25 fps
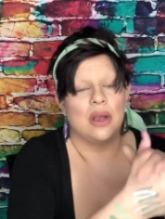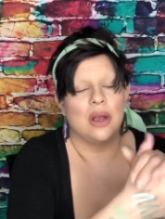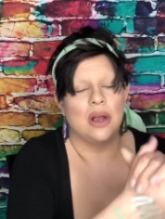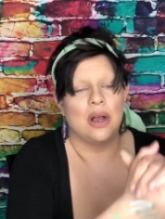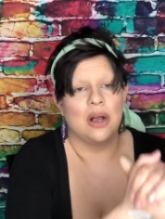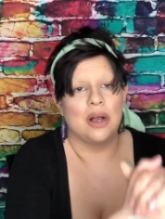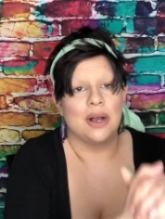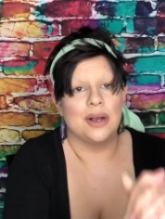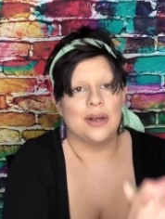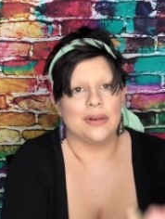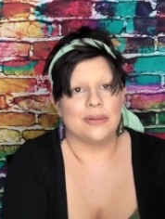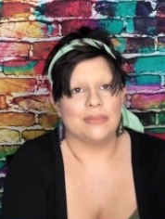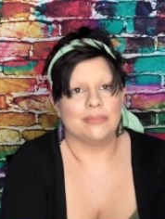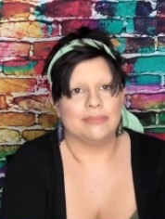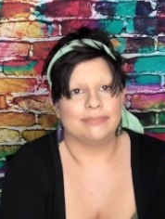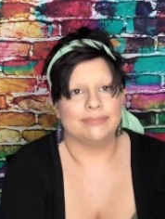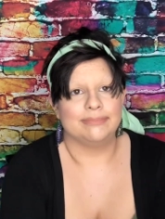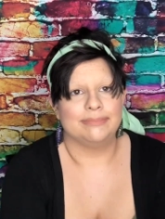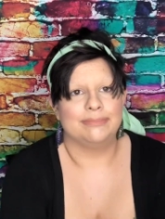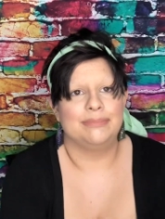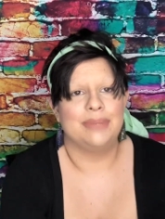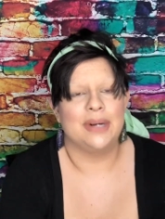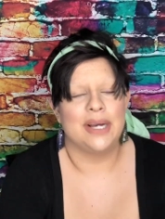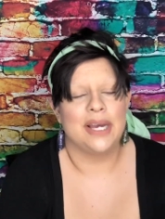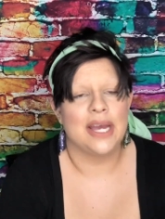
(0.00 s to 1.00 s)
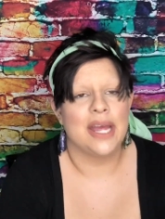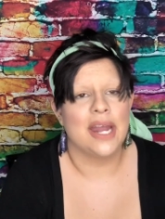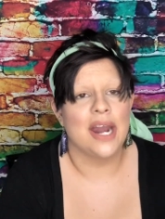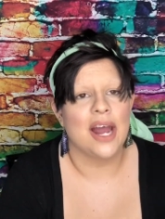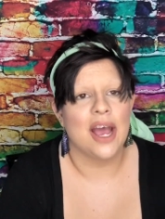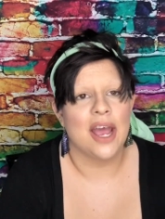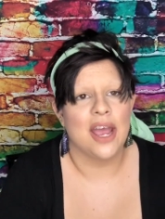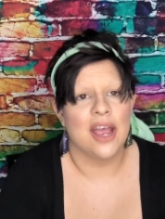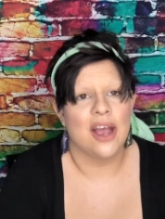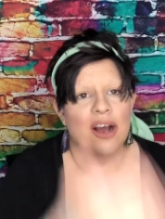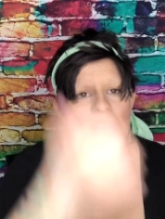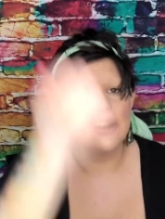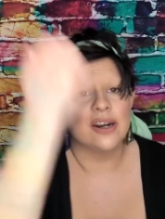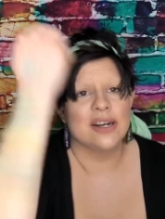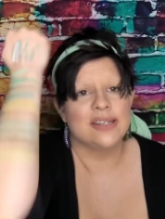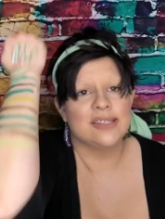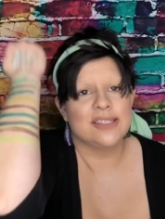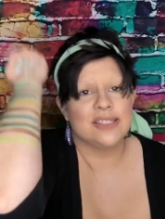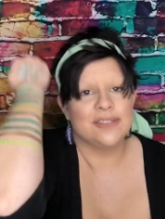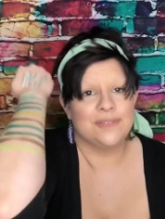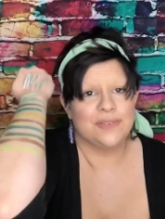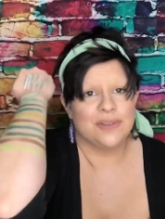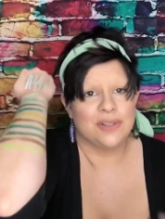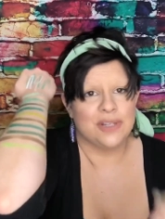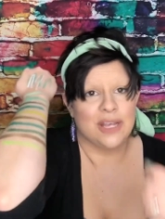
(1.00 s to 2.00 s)
But I
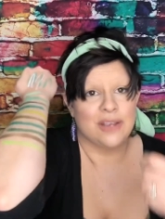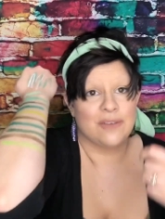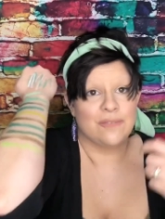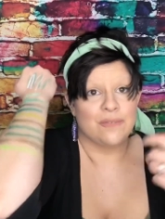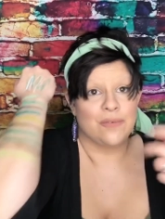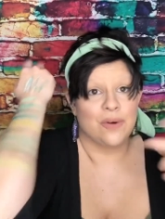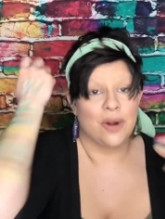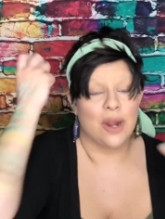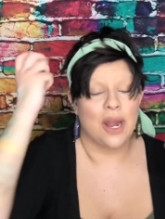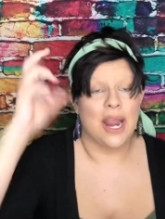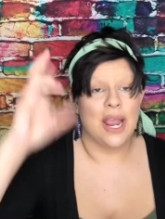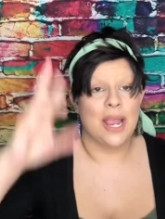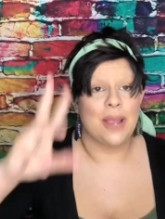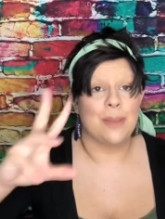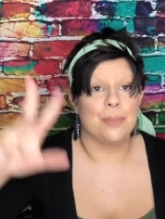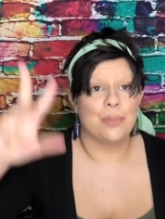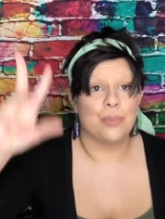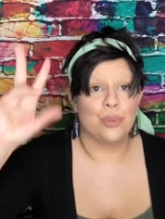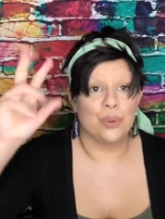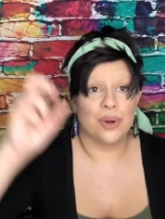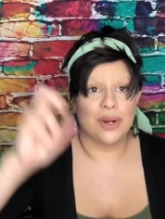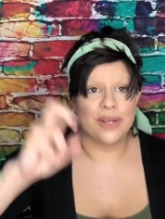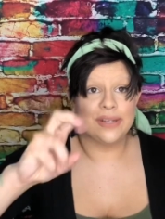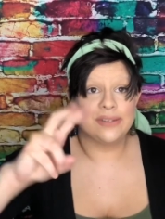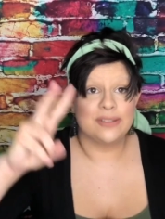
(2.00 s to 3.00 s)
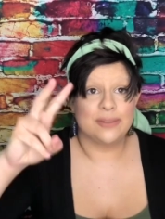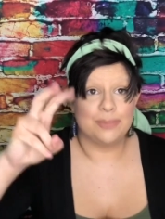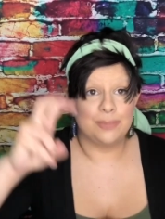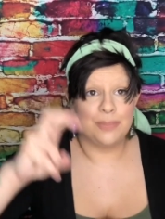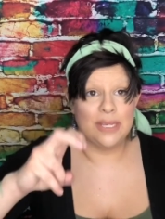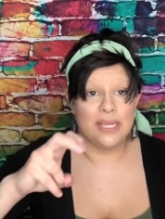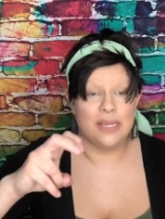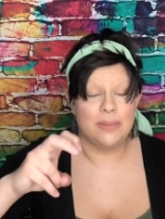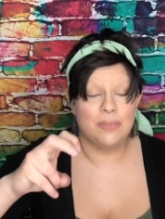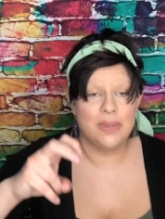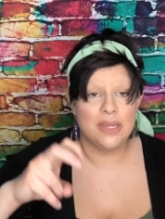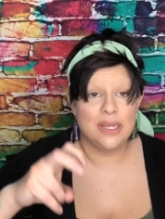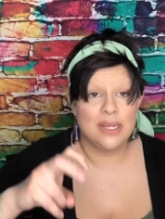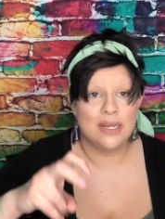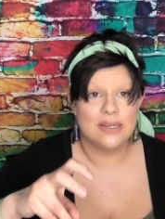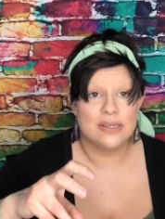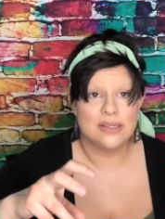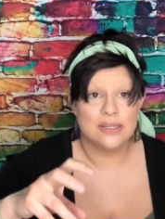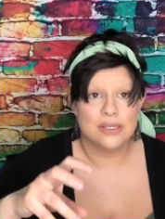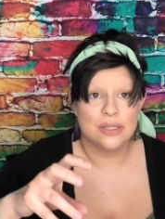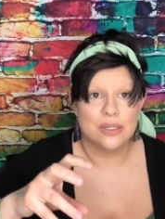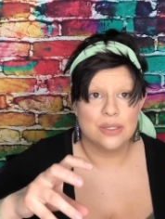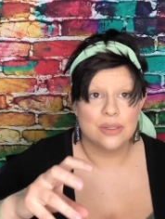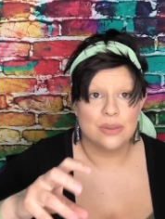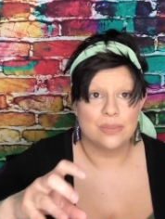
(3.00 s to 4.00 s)
honestly feel like for a pressed
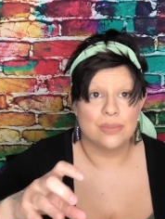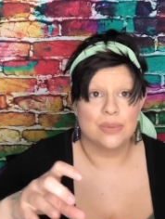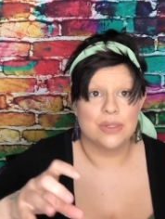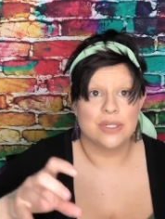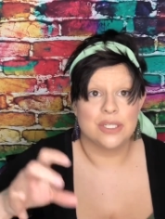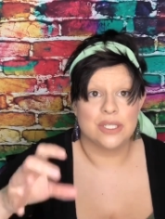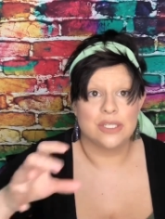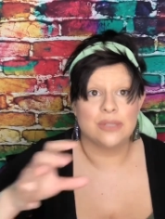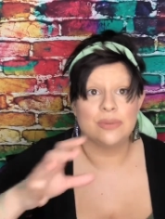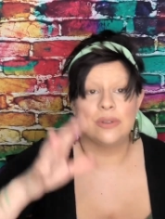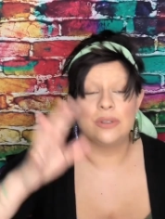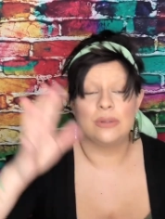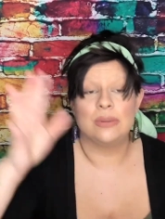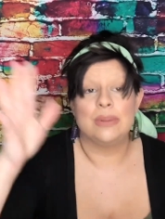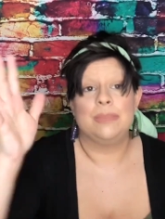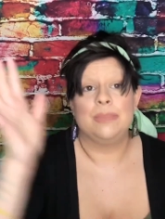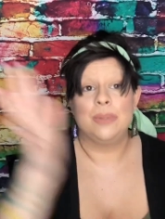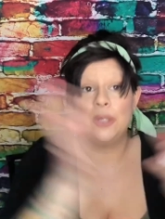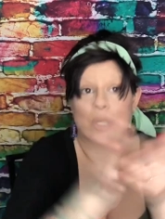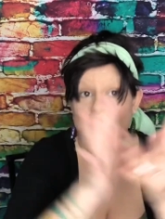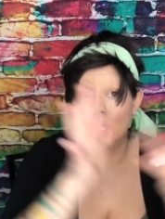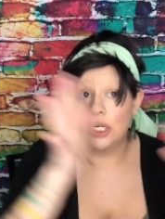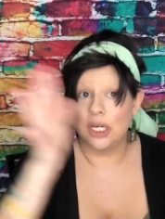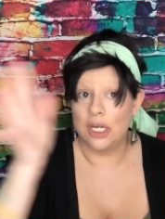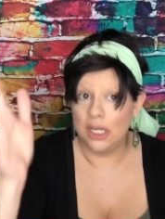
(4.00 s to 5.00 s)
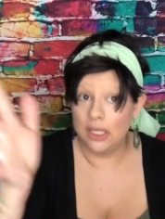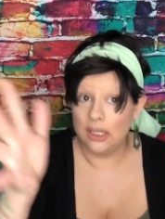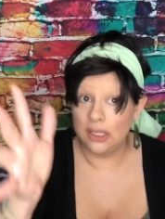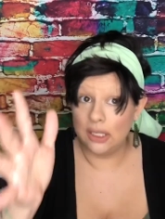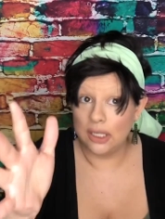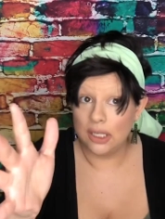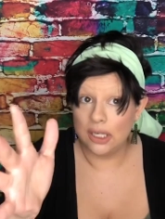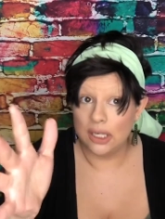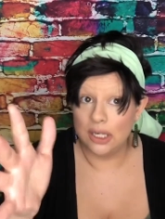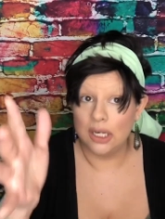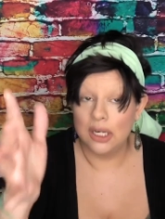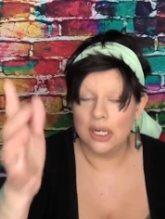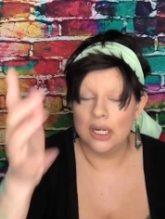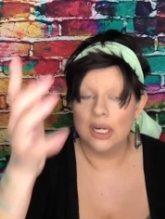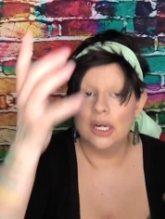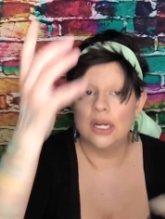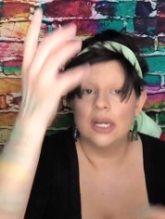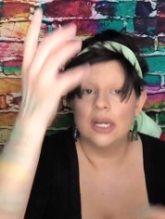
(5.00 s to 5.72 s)
pigment, which is supposed to be pure color,